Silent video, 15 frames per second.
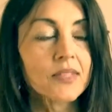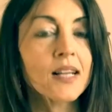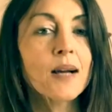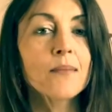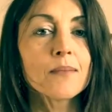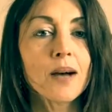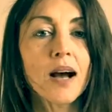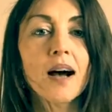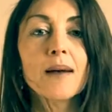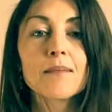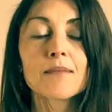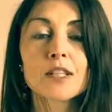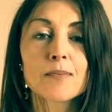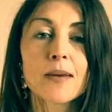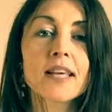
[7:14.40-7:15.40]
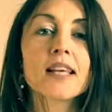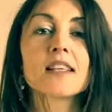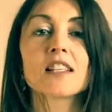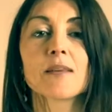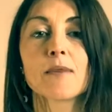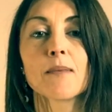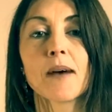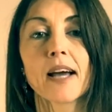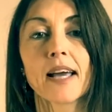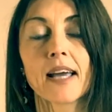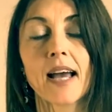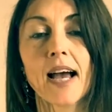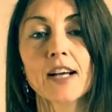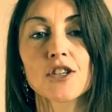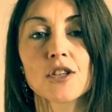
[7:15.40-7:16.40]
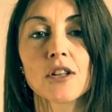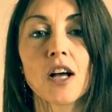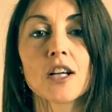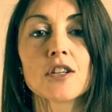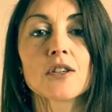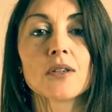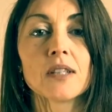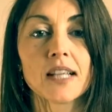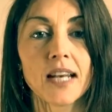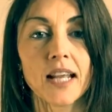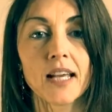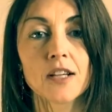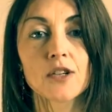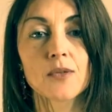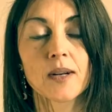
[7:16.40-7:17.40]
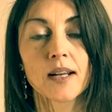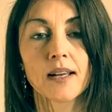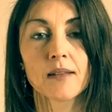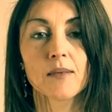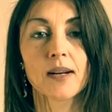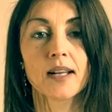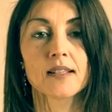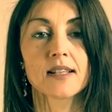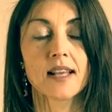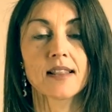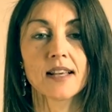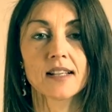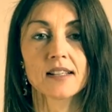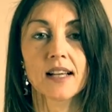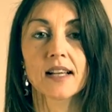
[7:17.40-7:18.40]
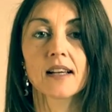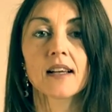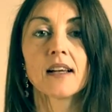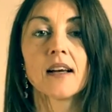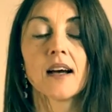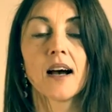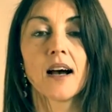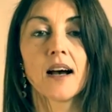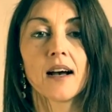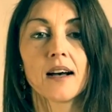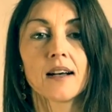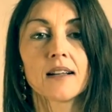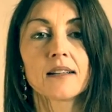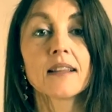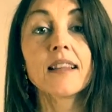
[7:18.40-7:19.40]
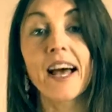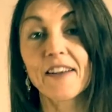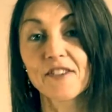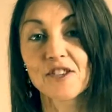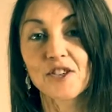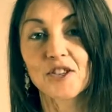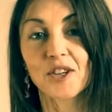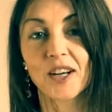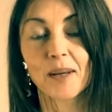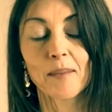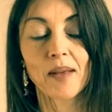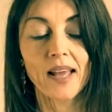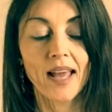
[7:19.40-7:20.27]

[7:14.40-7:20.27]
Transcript: I'm speaking some of my astrological lineage when I say things like life stream.